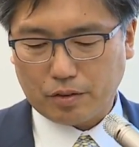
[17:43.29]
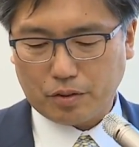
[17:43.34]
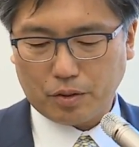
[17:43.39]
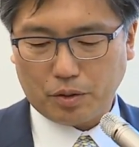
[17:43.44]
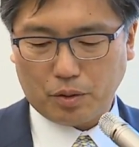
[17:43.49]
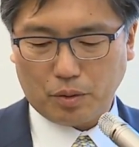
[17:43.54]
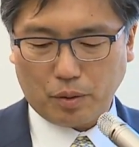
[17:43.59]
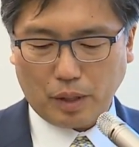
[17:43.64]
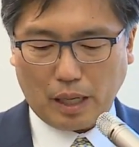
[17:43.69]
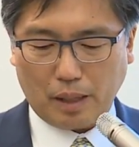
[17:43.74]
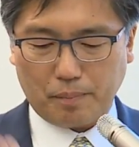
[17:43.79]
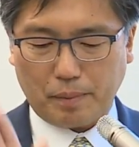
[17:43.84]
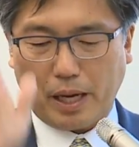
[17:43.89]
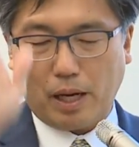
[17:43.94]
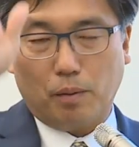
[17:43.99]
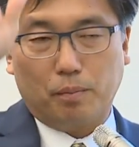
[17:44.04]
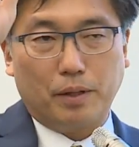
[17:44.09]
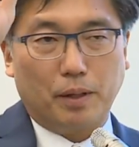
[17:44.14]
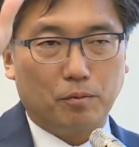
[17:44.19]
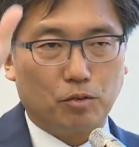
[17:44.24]
to um,
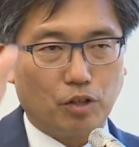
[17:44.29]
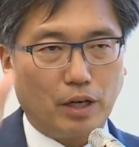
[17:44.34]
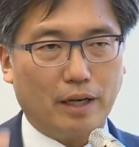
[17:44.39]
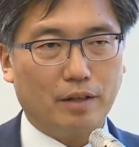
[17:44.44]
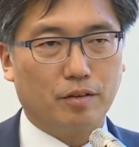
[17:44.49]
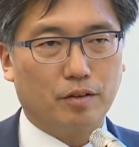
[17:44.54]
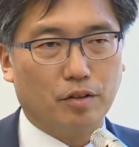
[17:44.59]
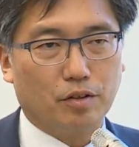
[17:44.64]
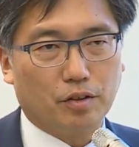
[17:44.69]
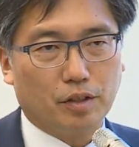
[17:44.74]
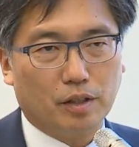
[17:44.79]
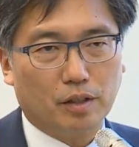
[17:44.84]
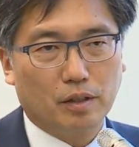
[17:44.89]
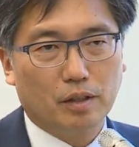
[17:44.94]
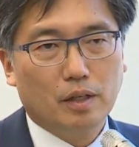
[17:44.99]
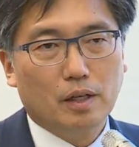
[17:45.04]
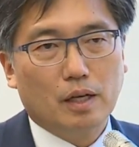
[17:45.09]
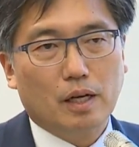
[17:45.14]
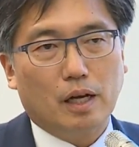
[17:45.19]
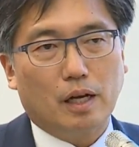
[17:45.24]
help them transition
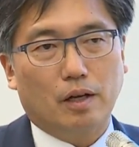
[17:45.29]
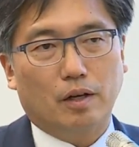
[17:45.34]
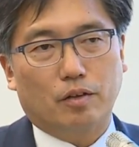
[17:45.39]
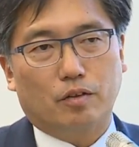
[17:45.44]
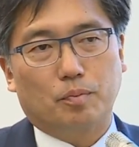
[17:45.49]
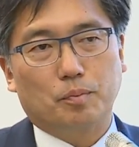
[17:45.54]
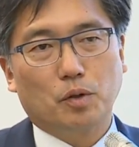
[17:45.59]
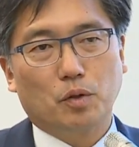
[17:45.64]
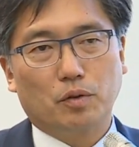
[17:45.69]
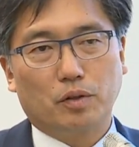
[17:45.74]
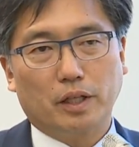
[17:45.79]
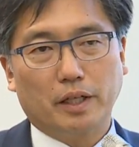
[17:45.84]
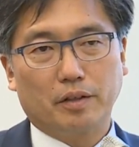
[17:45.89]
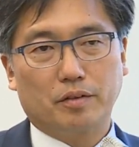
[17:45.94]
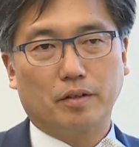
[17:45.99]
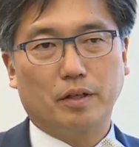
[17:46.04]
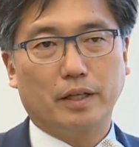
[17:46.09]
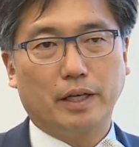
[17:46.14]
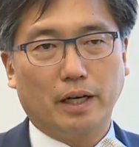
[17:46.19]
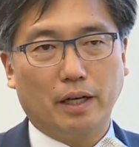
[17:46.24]
uh, smoothly
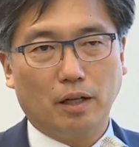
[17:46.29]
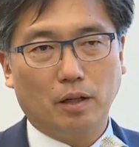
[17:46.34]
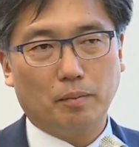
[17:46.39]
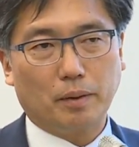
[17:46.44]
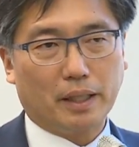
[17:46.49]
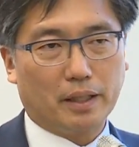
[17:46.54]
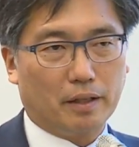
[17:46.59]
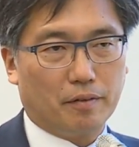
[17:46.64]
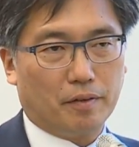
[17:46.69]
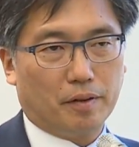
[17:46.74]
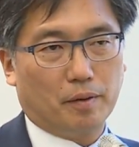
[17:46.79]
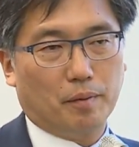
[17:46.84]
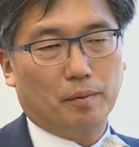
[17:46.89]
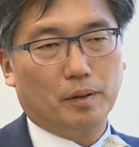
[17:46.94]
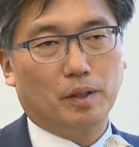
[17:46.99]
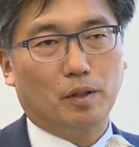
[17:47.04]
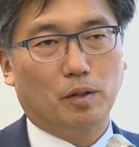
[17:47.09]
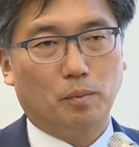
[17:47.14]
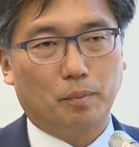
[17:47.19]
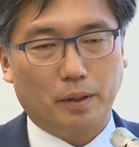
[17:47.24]
to Yale by giving them a
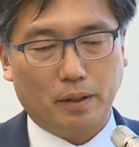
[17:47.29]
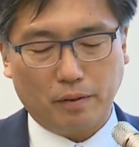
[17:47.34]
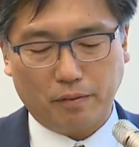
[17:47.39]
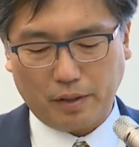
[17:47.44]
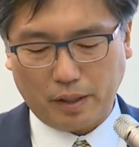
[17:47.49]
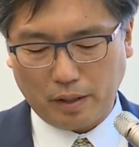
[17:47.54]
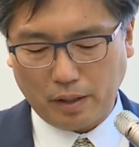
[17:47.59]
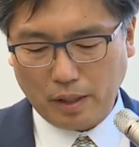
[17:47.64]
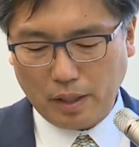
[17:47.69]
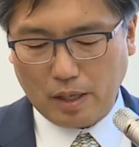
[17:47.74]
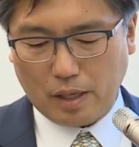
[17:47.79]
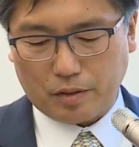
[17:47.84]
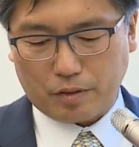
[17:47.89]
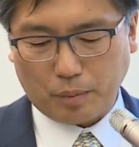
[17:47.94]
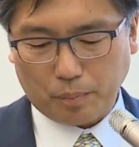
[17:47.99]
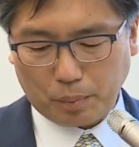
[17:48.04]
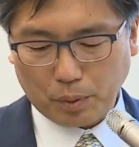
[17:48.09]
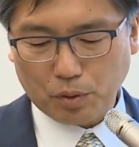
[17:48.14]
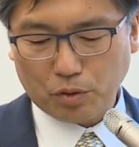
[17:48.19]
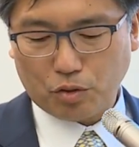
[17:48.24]
little bit of a
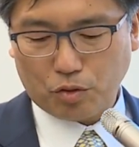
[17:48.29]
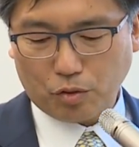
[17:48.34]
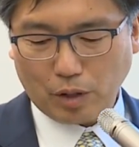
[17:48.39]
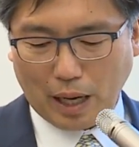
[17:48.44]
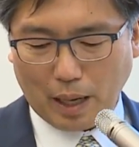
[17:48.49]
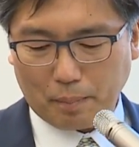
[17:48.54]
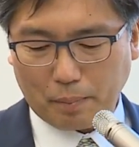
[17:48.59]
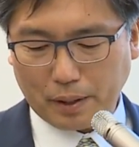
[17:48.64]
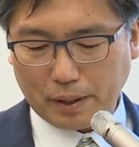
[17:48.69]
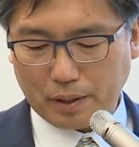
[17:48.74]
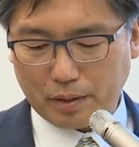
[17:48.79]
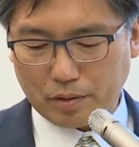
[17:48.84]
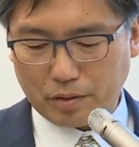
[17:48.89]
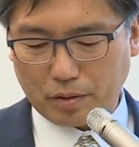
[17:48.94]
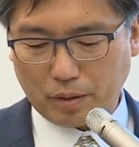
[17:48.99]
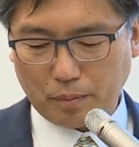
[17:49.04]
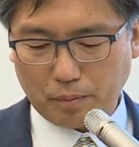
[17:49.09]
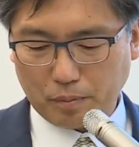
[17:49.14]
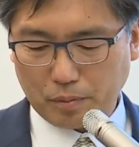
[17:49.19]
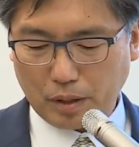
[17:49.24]
some bootstrapping and
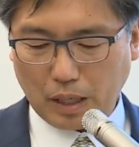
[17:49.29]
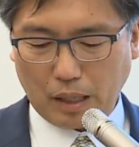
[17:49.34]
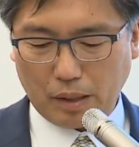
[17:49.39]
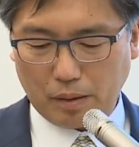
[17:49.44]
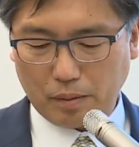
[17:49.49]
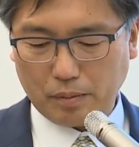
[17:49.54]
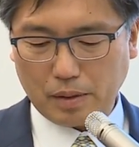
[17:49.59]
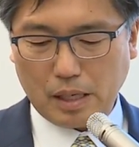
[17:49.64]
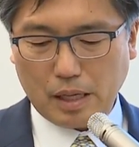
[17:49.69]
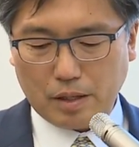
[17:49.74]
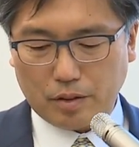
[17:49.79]
some uh,